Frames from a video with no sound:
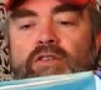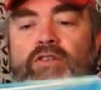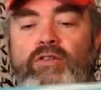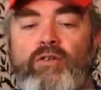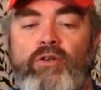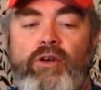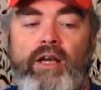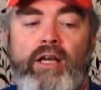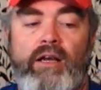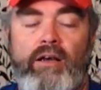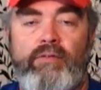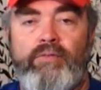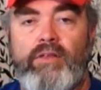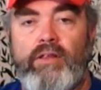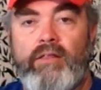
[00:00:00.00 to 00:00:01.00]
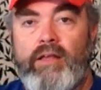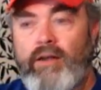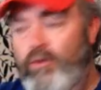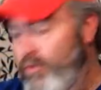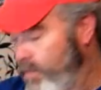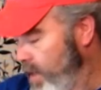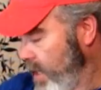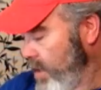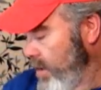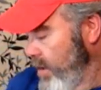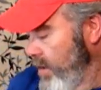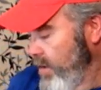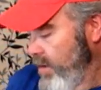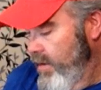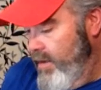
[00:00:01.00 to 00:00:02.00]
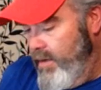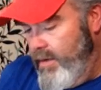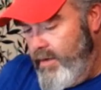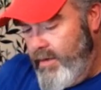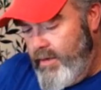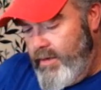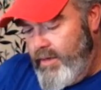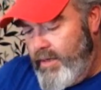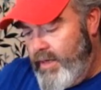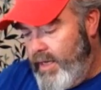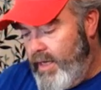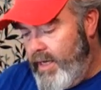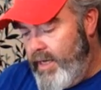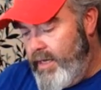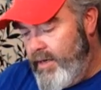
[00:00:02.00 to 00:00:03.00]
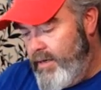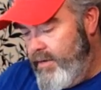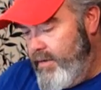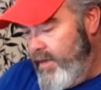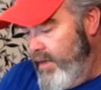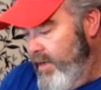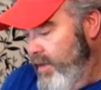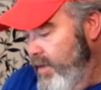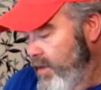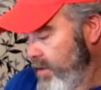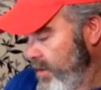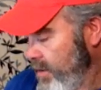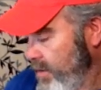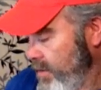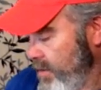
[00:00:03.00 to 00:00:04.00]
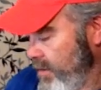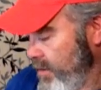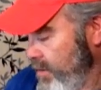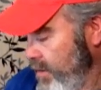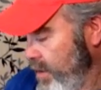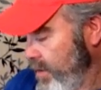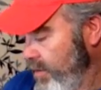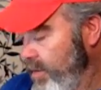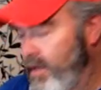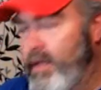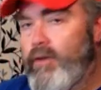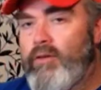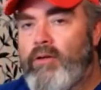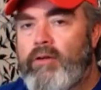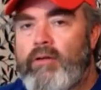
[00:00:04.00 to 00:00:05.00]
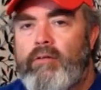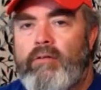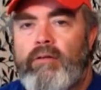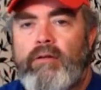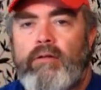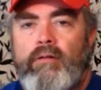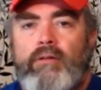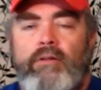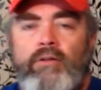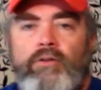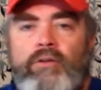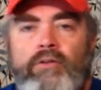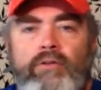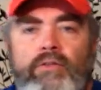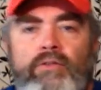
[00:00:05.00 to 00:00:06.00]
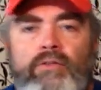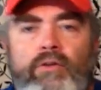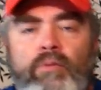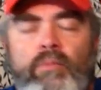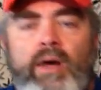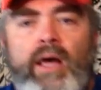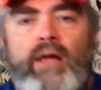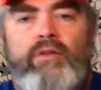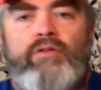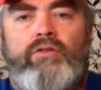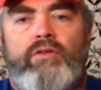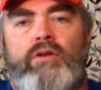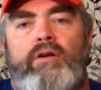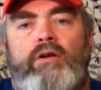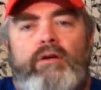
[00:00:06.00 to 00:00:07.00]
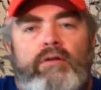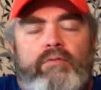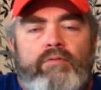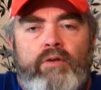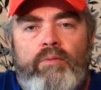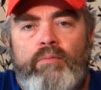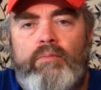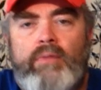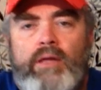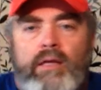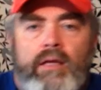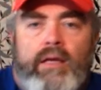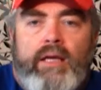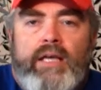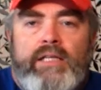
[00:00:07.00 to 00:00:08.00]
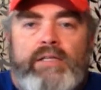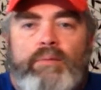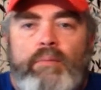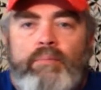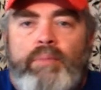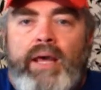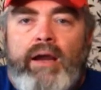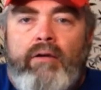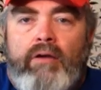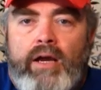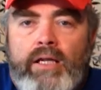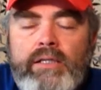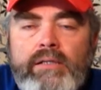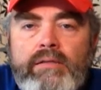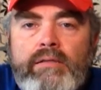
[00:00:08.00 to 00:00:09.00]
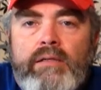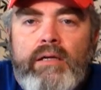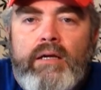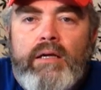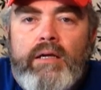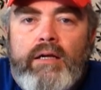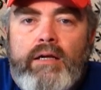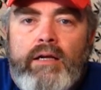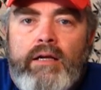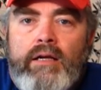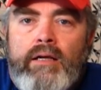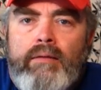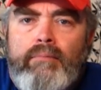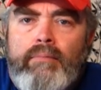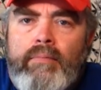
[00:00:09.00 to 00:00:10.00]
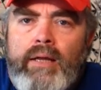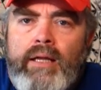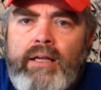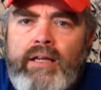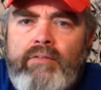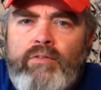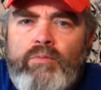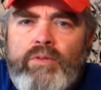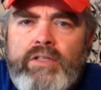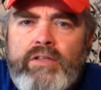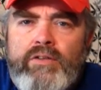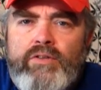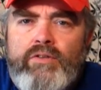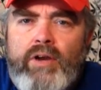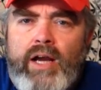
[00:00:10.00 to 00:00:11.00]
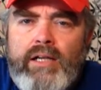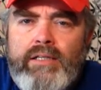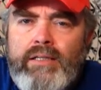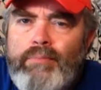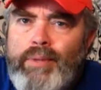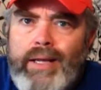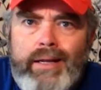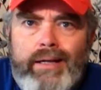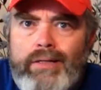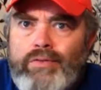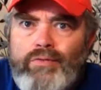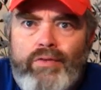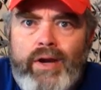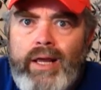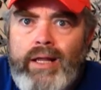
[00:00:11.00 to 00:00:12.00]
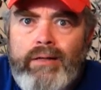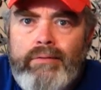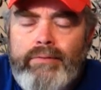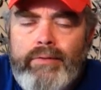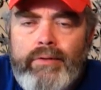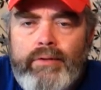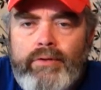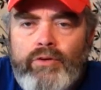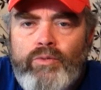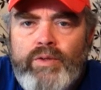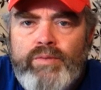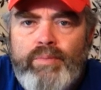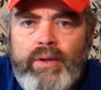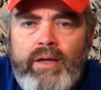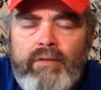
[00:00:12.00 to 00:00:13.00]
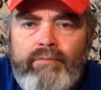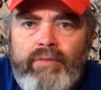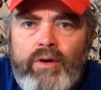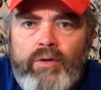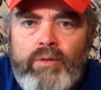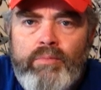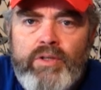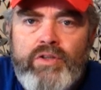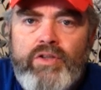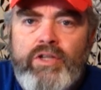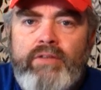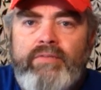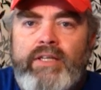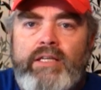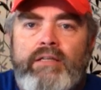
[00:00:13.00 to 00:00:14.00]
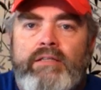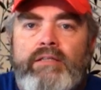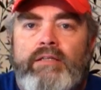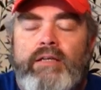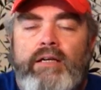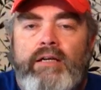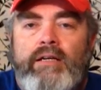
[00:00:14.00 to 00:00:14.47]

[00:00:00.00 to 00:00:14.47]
story of the Thundermaker. And Little Thunder learned so much from his parents, and even was distracted by his friend, who was being very mischievous.